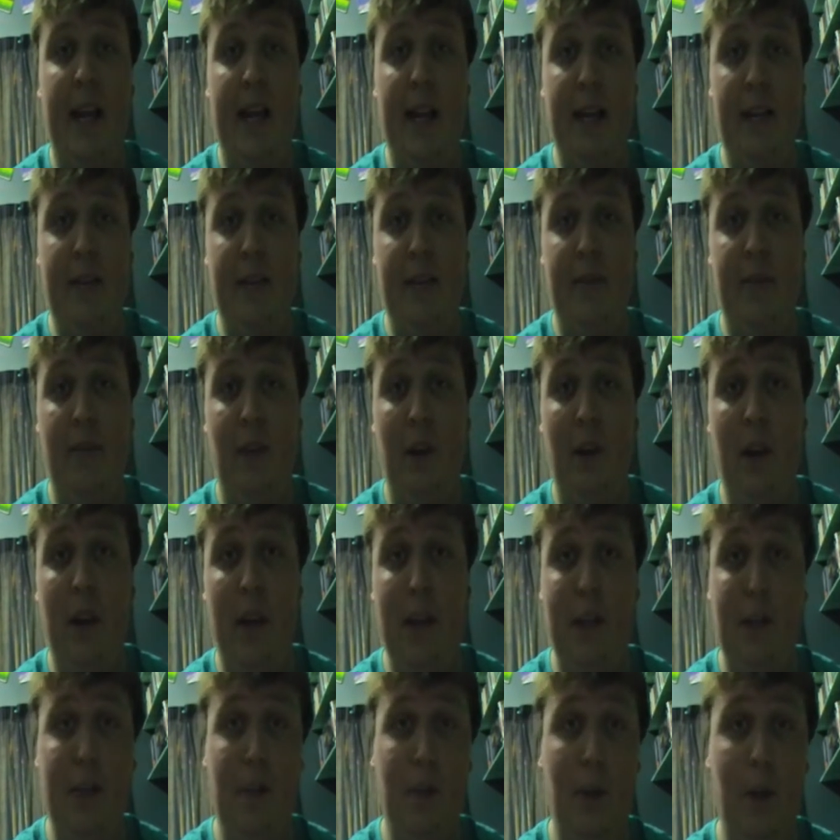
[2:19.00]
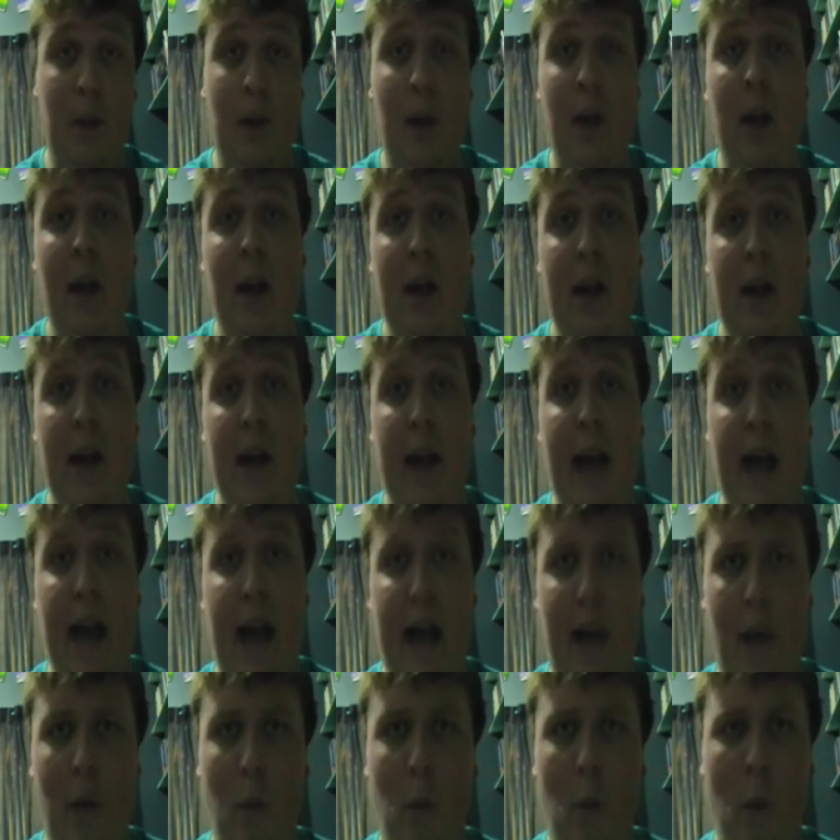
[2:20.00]
as per
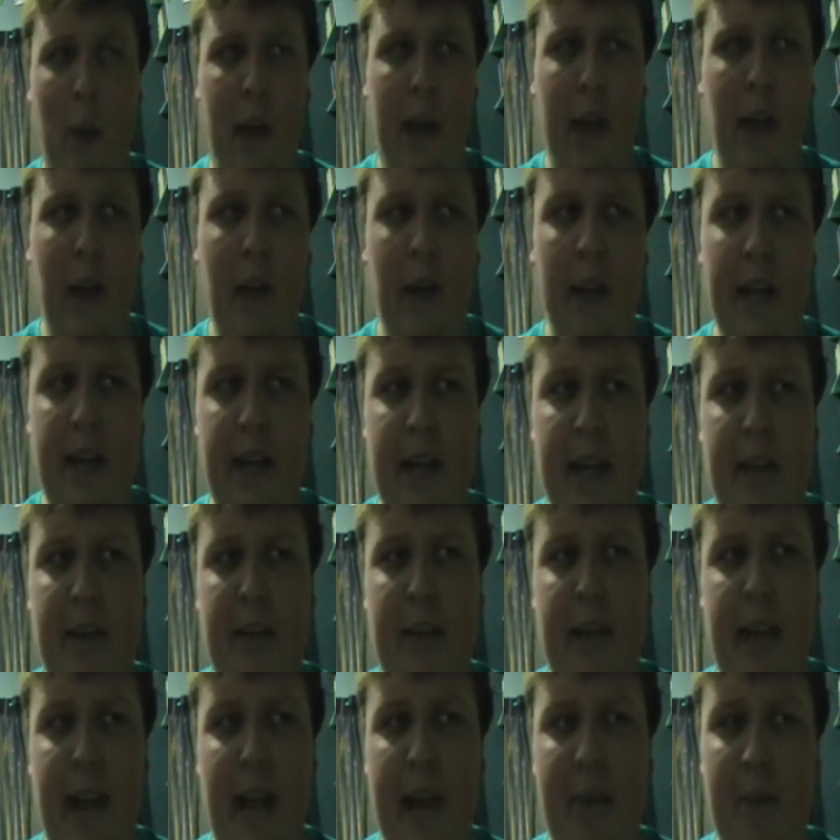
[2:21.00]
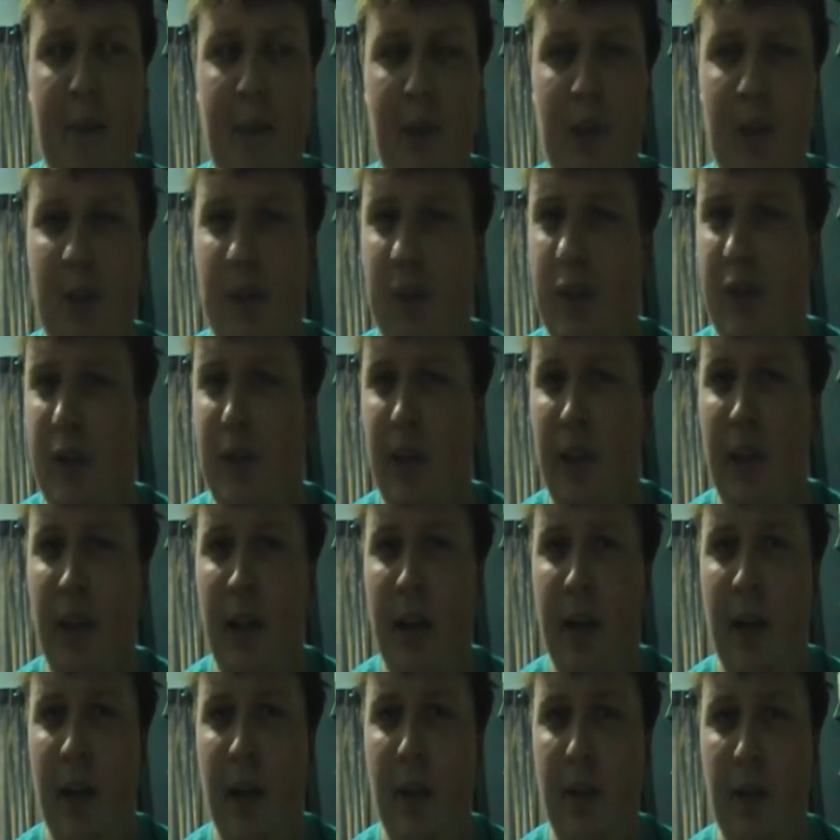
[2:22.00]
how well it captures
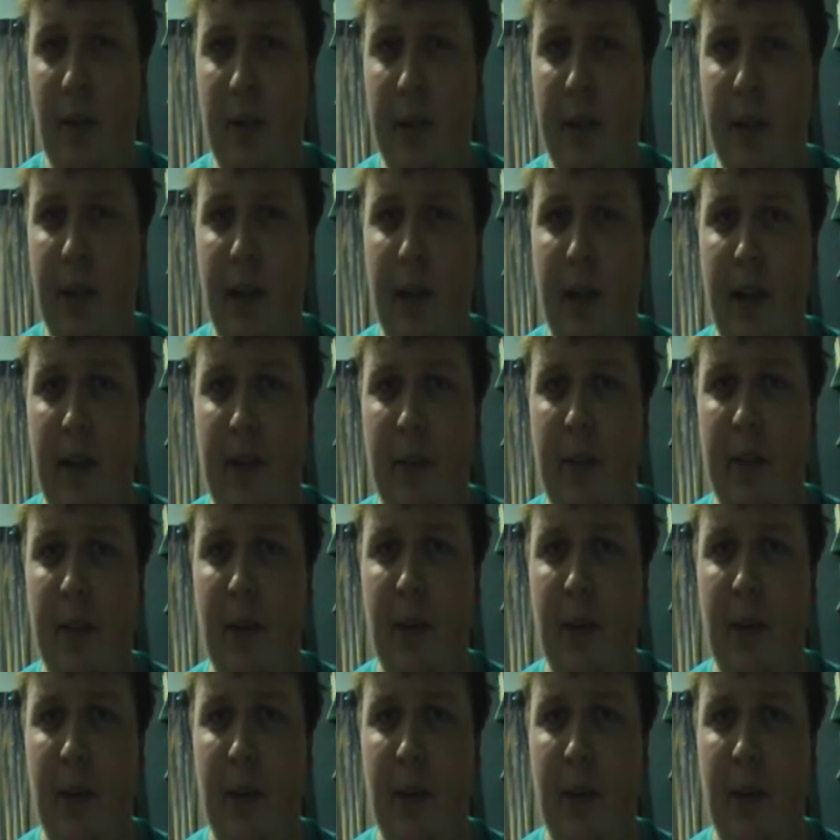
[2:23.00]
real life